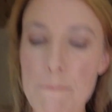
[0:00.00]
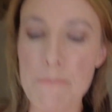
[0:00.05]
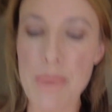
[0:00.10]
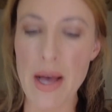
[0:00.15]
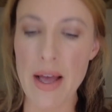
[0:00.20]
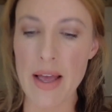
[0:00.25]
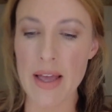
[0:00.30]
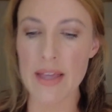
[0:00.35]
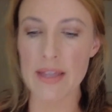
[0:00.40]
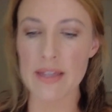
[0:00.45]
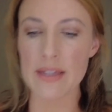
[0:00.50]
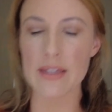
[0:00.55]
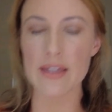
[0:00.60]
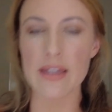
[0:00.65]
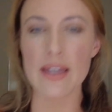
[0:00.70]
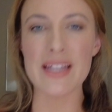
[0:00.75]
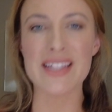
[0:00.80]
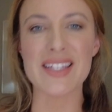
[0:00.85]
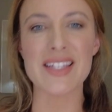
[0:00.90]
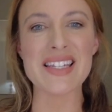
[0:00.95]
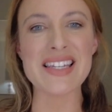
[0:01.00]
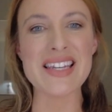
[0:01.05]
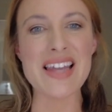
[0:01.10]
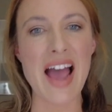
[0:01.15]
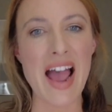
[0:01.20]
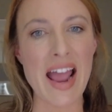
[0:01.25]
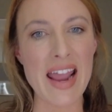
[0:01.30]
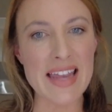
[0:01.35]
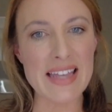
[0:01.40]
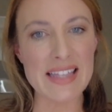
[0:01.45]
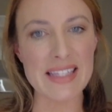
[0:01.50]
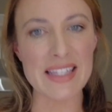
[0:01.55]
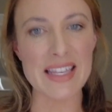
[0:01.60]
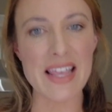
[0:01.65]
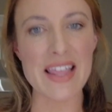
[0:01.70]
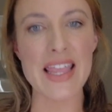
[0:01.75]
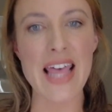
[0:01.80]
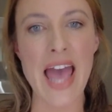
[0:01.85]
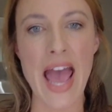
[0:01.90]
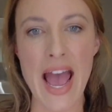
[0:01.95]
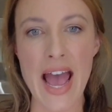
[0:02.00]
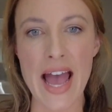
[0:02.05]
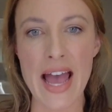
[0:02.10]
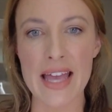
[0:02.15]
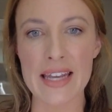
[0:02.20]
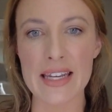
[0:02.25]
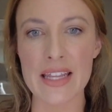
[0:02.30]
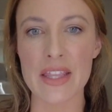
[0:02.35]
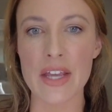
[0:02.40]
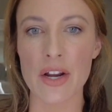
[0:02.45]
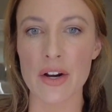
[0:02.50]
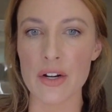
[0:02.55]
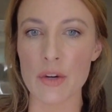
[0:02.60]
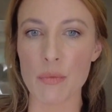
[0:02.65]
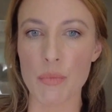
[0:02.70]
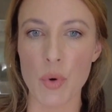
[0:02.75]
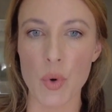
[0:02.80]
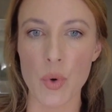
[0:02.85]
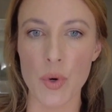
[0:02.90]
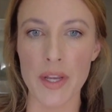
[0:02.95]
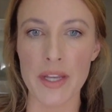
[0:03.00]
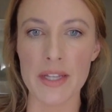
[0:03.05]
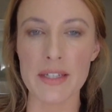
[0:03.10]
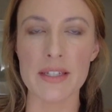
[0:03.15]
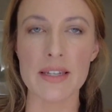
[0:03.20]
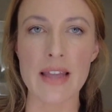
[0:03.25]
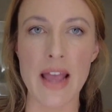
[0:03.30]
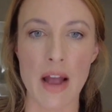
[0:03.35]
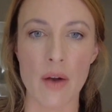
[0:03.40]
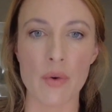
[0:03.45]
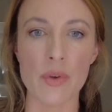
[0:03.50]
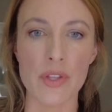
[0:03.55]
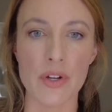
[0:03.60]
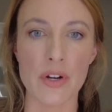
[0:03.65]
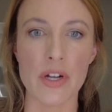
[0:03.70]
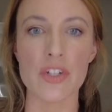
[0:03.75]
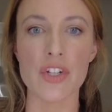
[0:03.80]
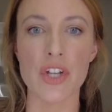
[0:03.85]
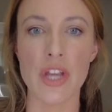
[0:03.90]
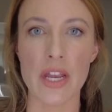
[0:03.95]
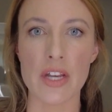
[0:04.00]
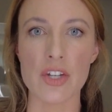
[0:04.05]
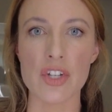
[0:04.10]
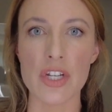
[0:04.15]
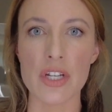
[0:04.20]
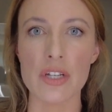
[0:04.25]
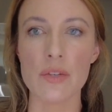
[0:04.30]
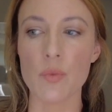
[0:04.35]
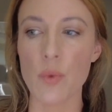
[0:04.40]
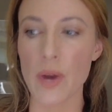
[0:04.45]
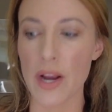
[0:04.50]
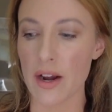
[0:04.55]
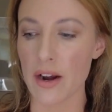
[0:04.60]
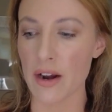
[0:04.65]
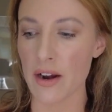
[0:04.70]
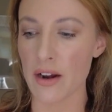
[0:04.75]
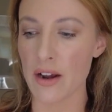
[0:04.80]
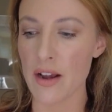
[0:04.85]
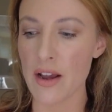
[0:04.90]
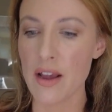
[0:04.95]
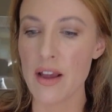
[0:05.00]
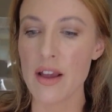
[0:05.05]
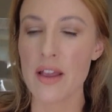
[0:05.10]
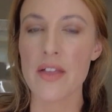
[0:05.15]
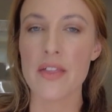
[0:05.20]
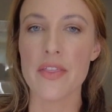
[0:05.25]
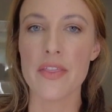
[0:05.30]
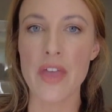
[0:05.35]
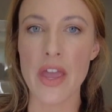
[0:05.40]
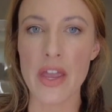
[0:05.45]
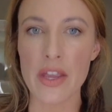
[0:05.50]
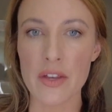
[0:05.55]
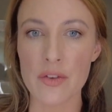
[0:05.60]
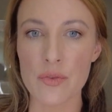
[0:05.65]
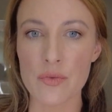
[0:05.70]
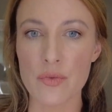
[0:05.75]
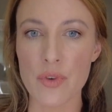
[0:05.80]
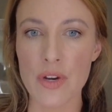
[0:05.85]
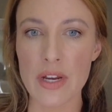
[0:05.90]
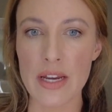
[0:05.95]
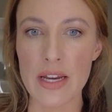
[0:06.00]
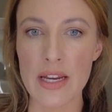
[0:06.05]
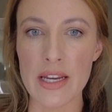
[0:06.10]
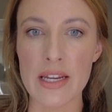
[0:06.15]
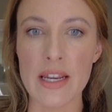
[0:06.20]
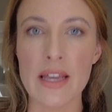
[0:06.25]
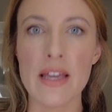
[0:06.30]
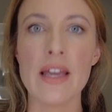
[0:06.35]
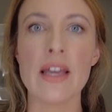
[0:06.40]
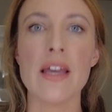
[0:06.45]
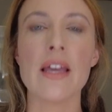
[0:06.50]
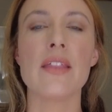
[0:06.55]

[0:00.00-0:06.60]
But it's nice that they're at a point now in their education where they can read,